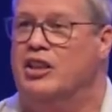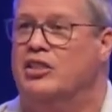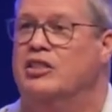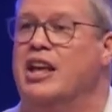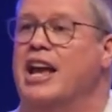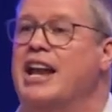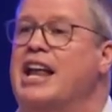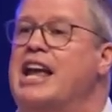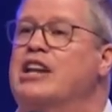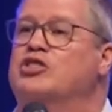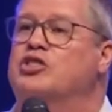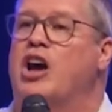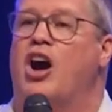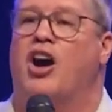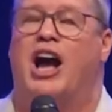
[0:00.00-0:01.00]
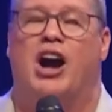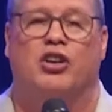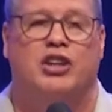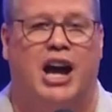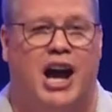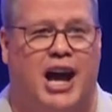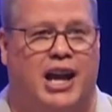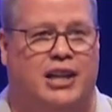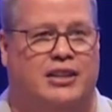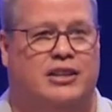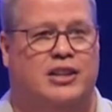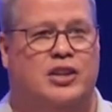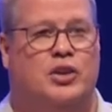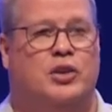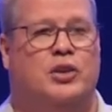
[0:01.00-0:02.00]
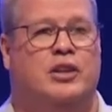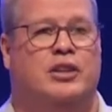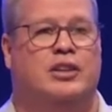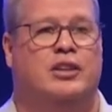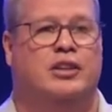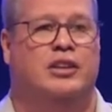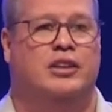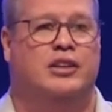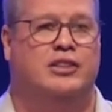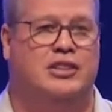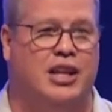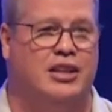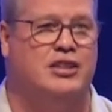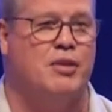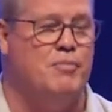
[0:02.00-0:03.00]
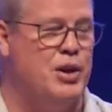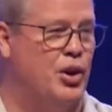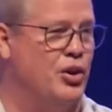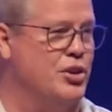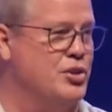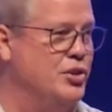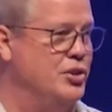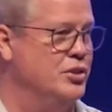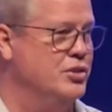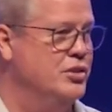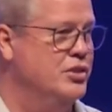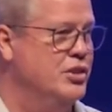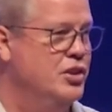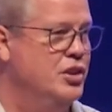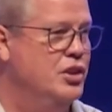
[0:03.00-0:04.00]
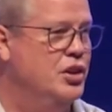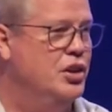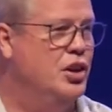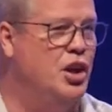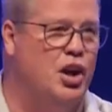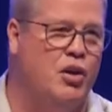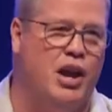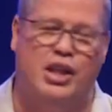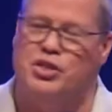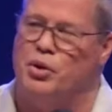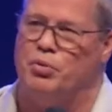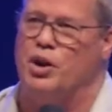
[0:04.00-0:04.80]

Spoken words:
then he saw how God did the miracle. Who in the